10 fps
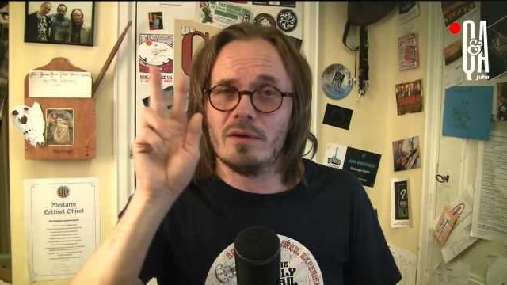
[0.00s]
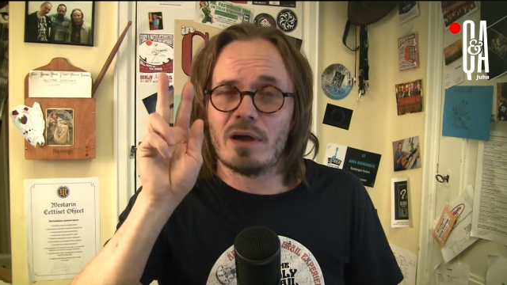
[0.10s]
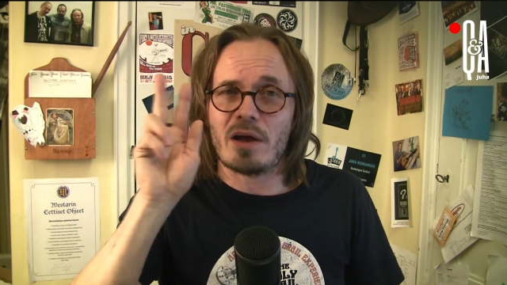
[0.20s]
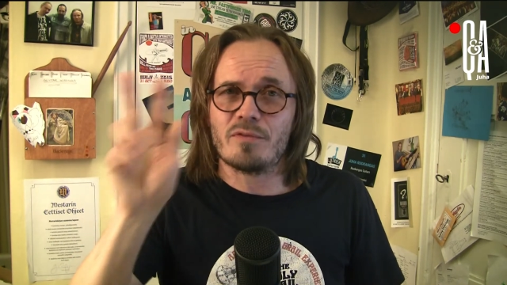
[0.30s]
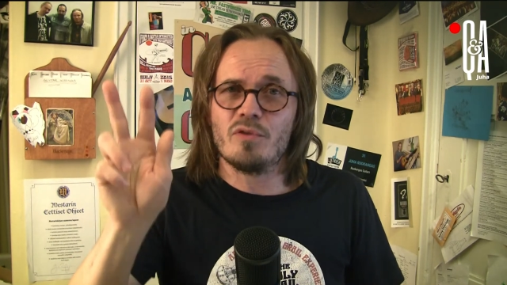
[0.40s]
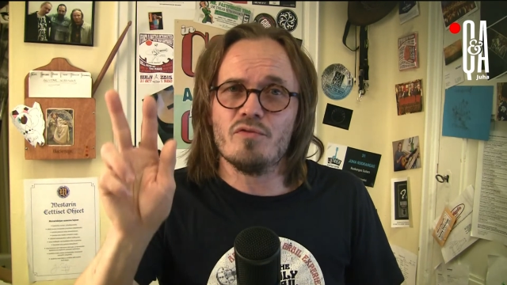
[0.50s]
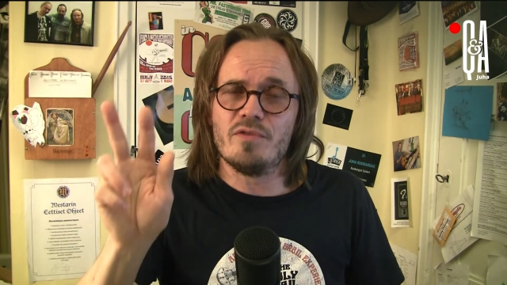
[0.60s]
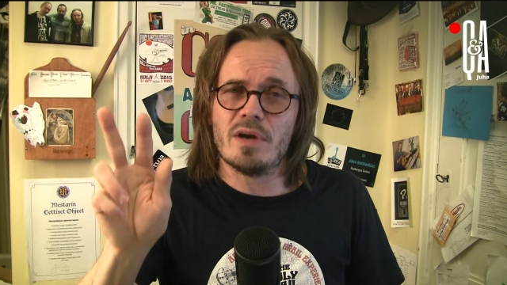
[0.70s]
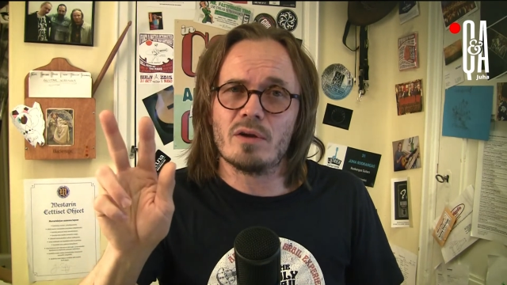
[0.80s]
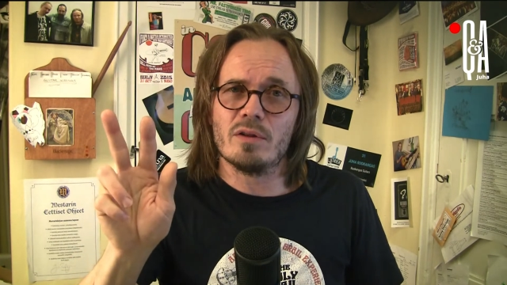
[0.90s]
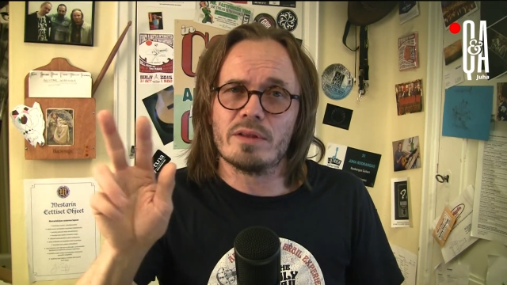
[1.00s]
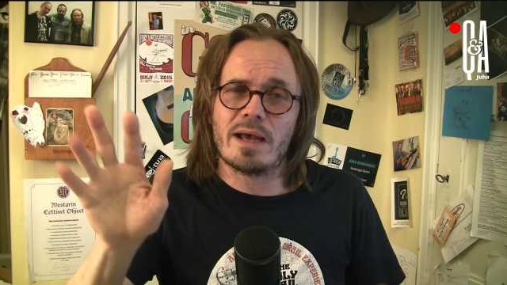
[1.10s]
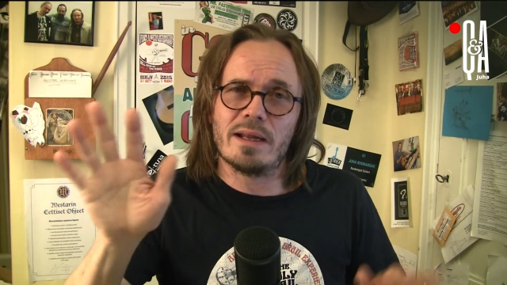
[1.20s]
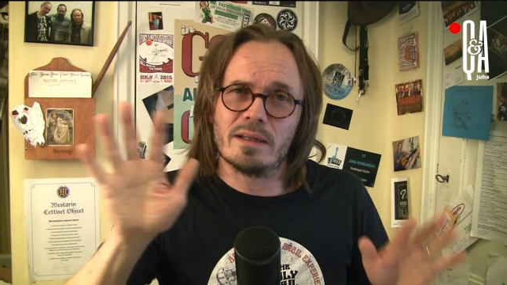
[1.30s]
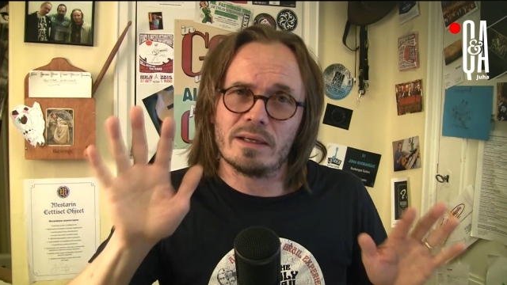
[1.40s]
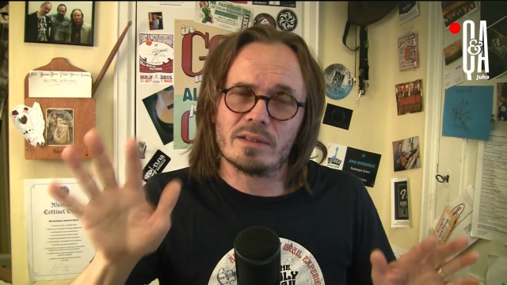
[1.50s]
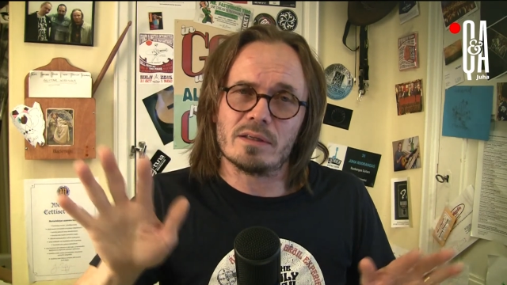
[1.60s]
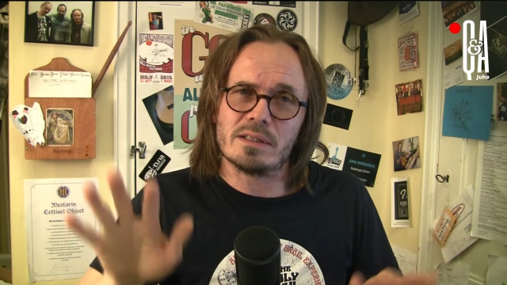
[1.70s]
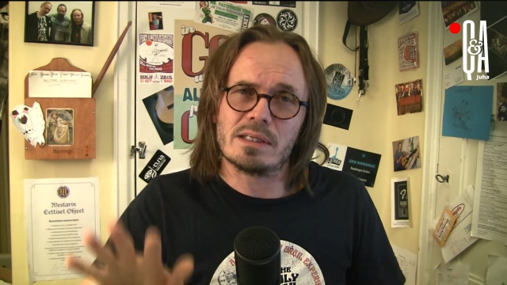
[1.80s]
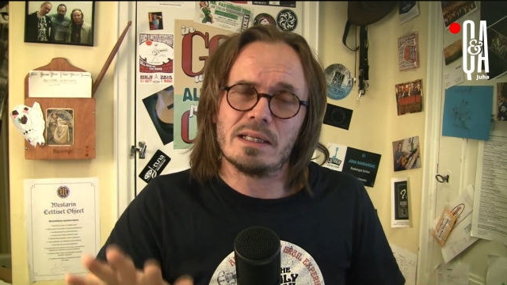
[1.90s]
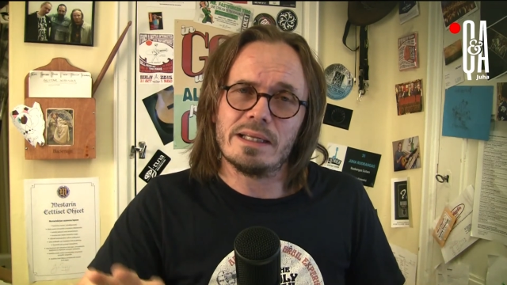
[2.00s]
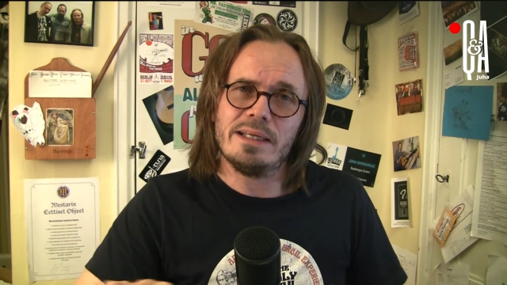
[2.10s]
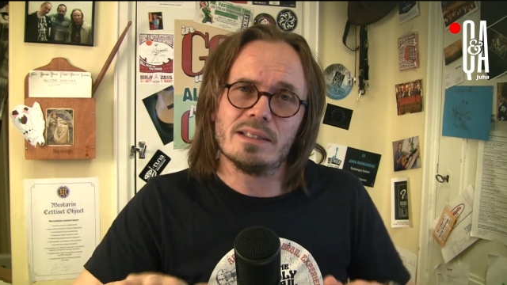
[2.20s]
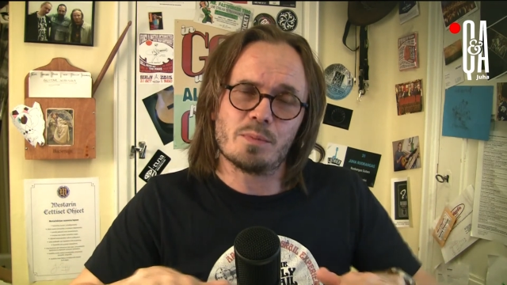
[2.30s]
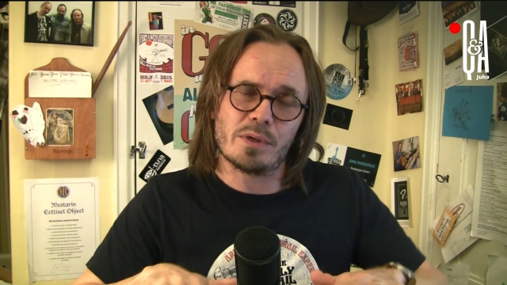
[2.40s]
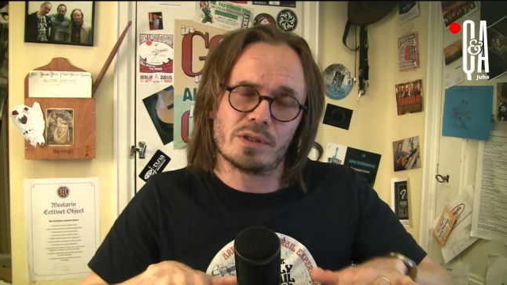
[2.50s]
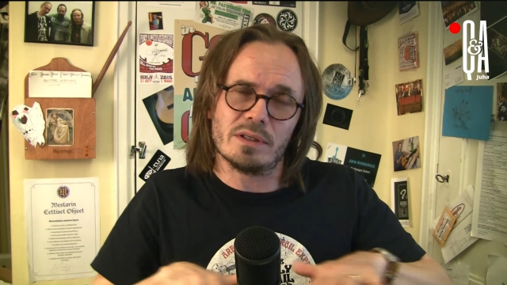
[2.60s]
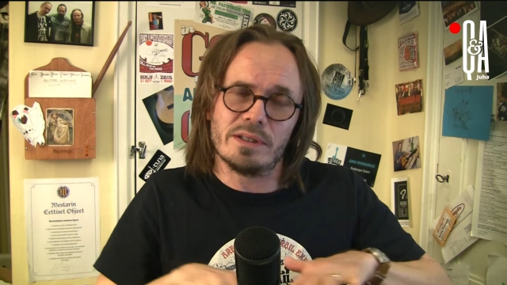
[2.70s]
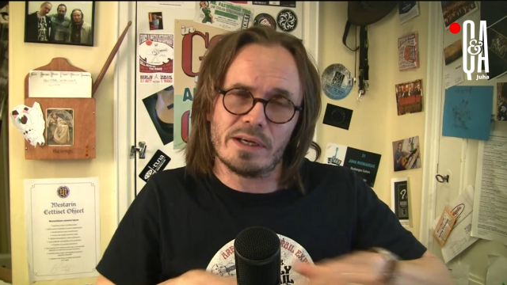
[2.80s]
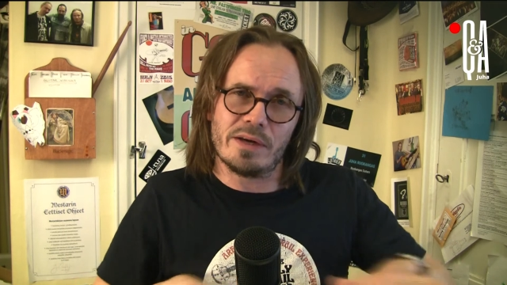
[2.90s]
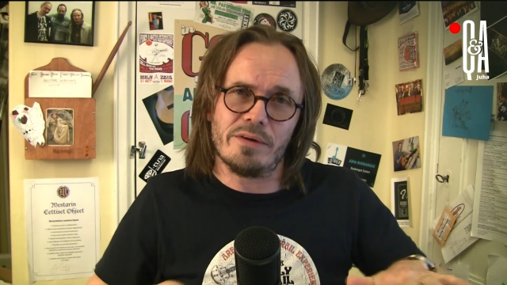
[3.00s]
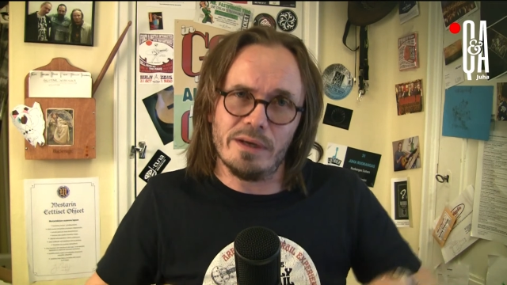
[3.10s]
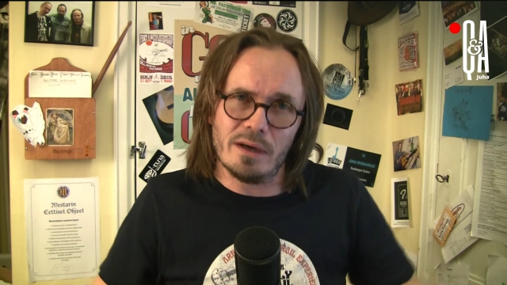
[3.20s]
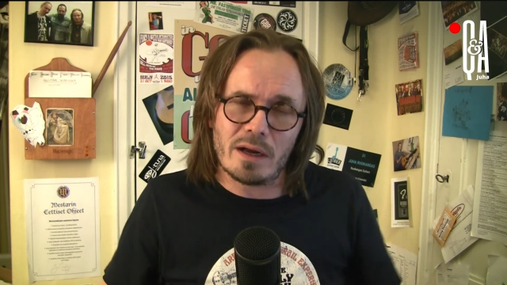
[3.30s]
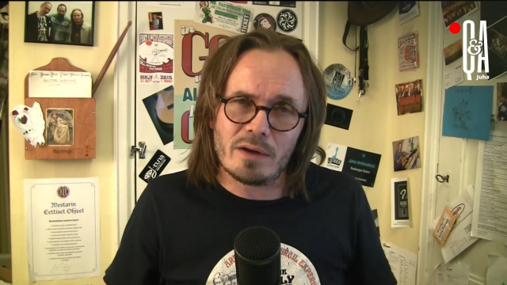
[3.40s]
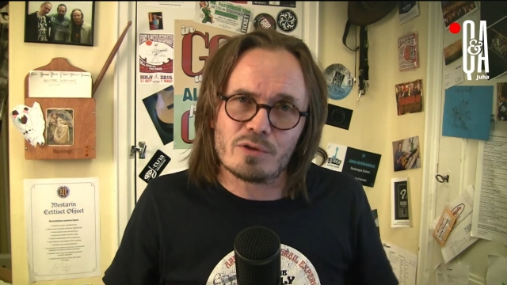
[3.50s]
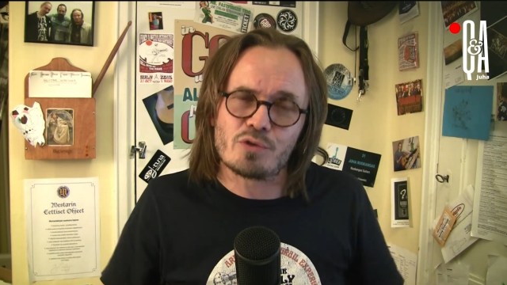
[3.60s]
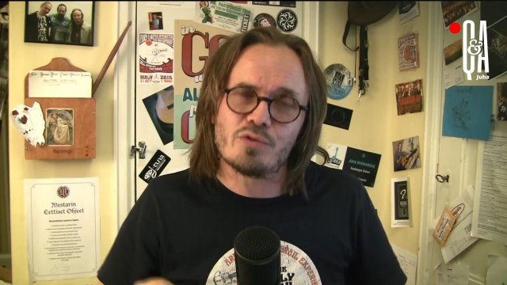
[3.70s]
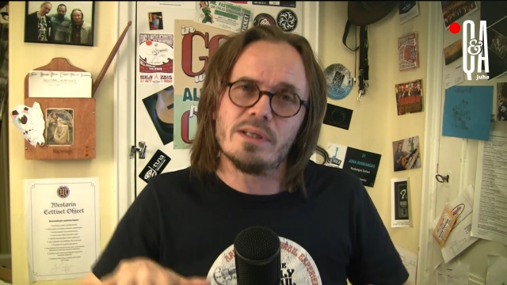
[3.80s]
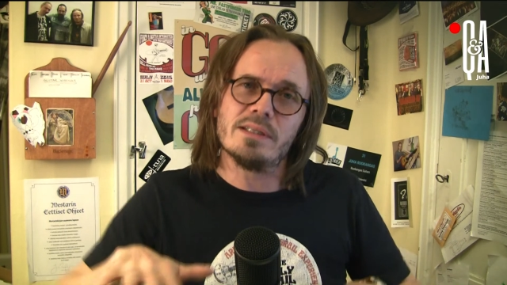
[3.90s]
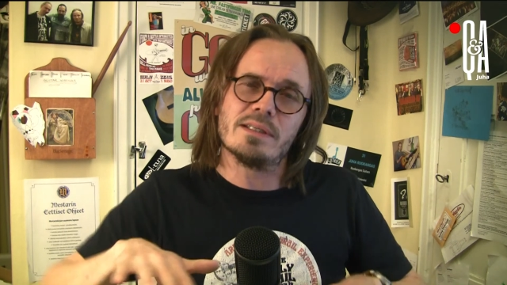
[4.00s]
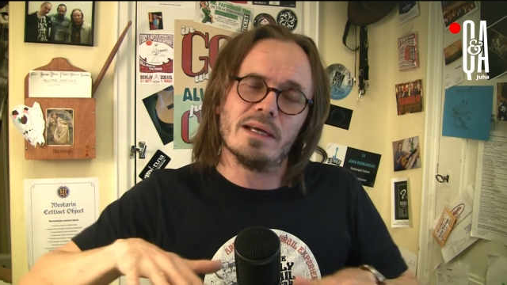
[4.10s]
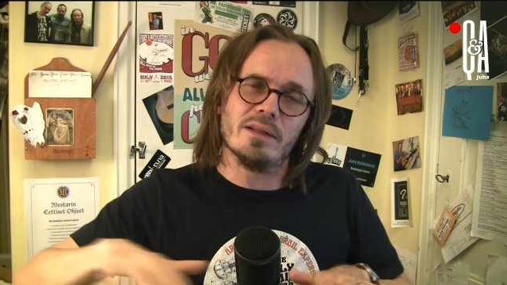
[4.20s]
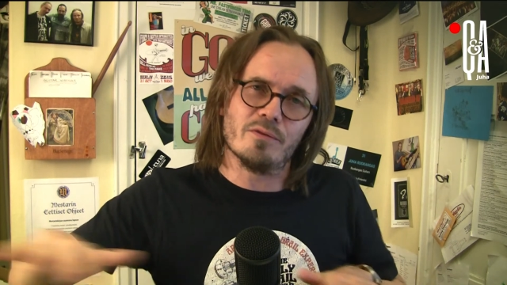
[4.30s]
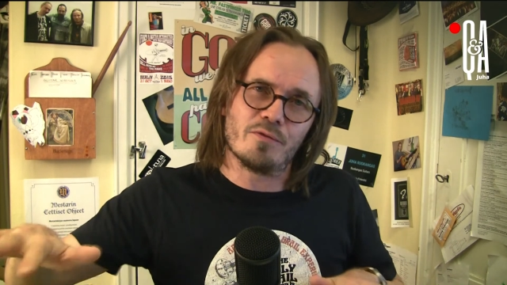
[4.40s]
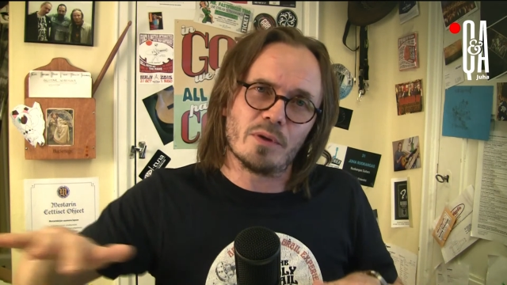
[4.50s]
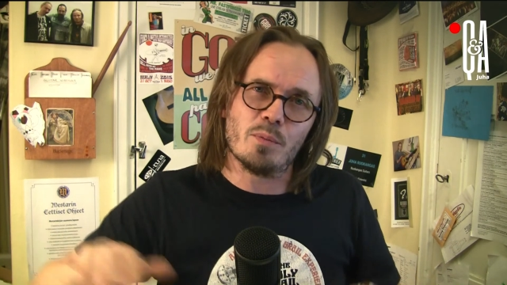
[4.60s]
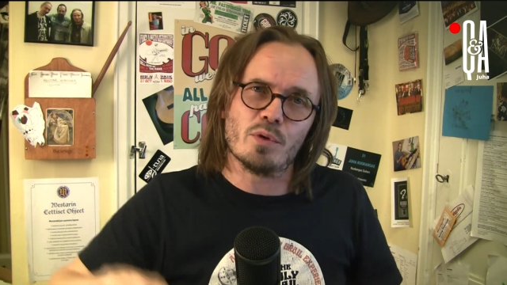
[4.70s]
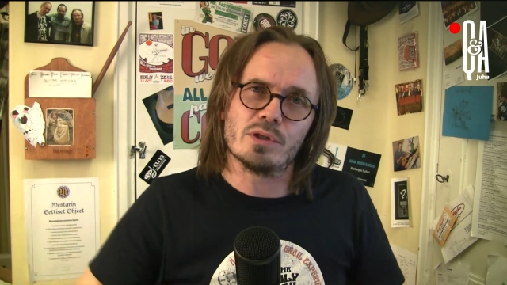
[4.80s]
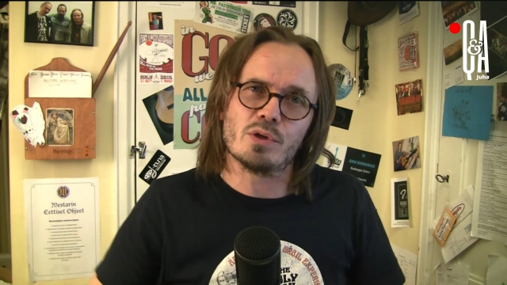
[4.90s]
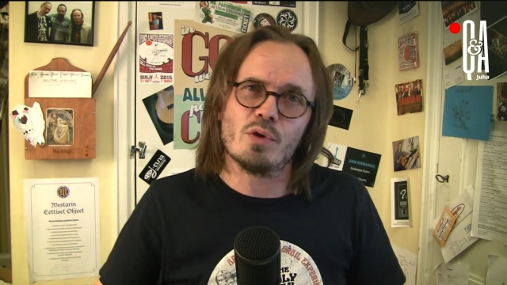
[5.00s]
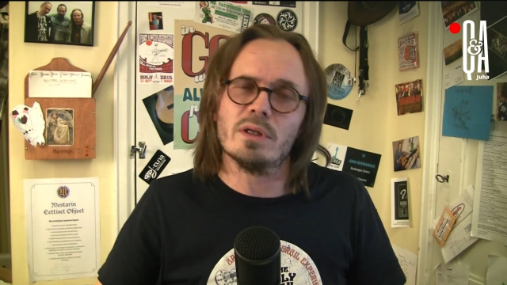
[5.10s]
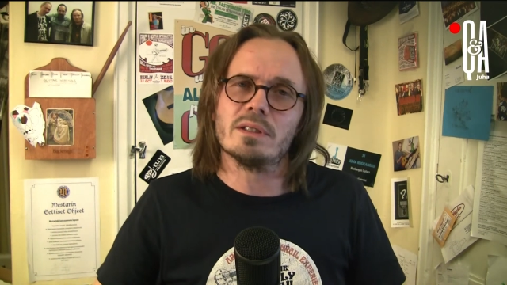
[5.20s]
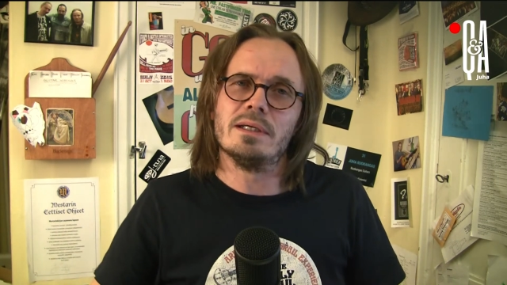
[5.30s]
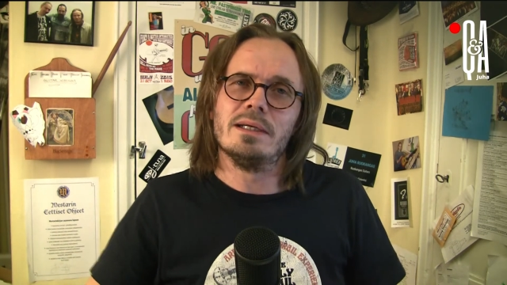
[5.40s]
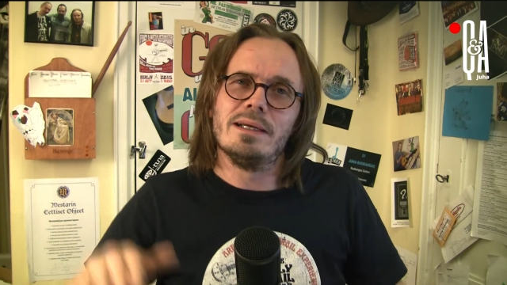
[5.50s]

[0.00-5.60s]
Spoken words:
after you've done all that and the guitar is clean, especially the area under the strings, and the fretboard is oiled